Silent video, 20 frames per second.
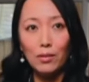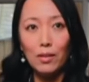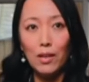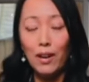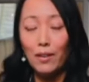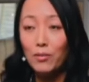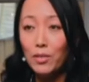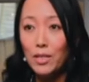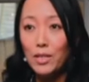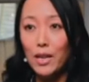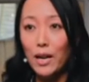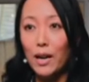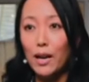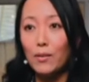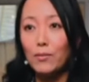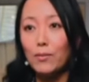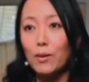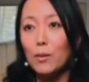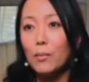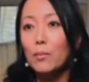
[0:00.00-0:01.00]
Every
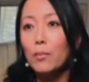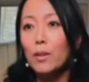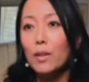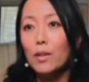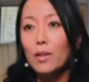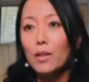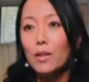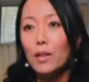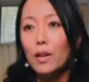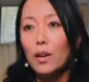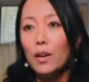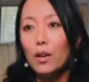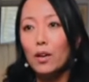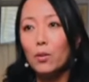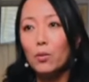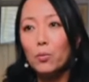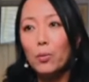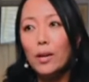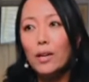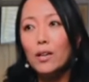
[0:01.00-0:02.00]
day from a
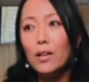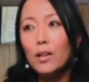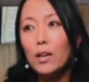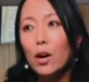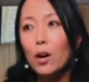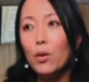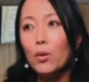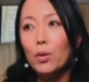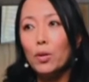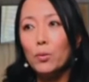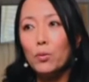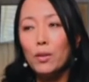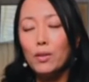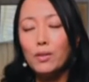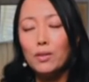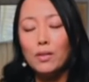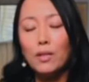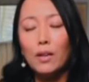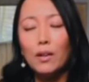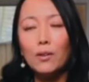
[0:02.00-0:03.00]
week ago, it
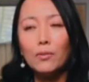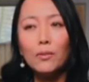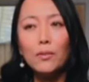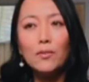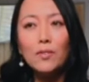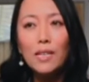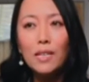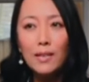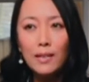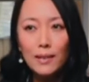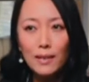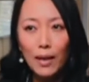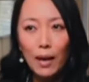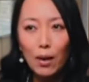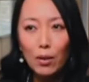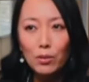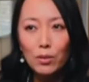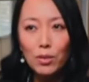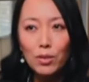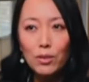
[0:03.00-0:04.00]
was
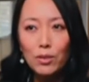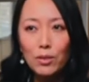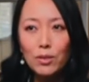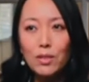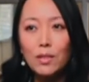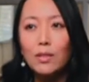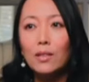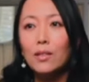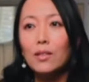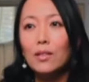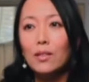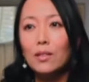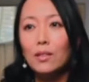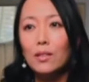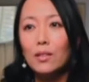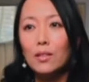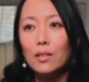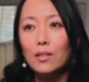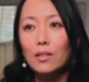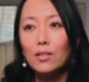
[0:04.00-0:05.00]
15,000
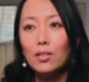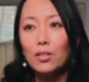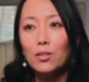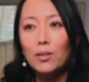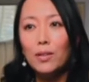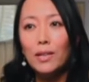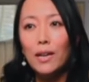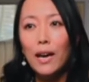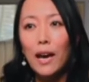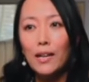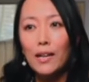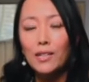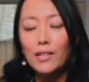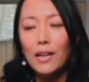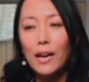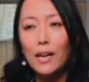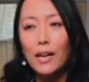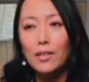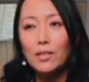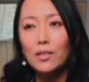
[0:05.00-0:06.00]
newly added
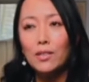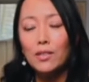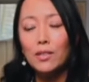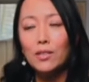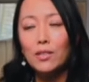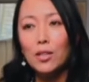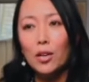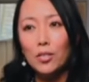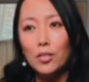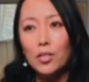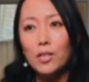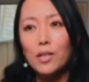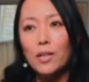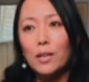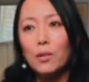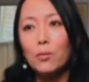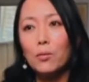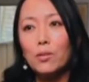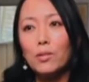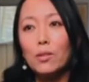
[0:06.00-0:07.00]
cases.
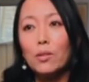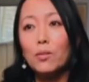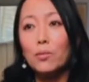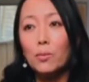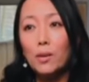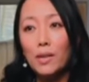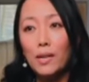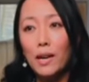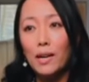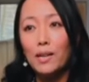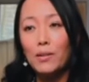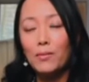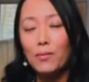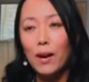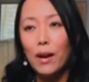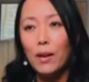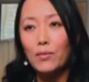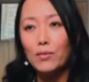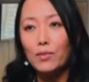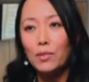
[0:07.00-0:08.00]
Yesterday was
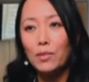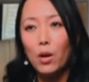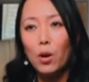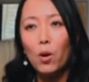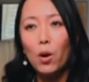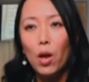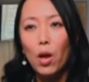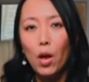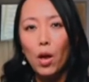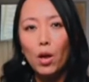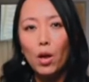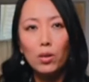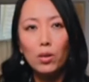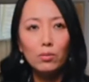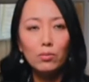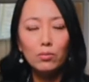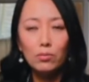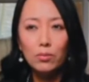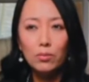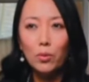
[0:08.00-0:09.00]
395. So
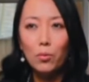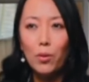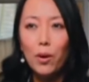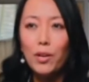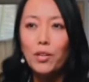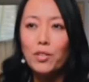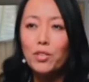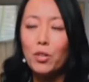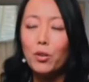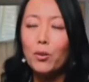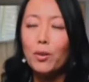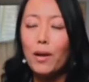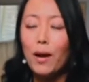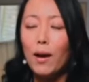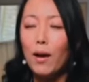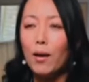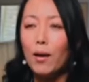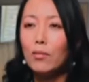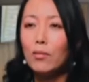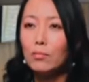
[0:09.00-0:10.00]
what is going
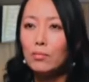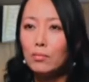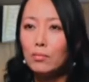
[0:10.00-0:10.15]
on?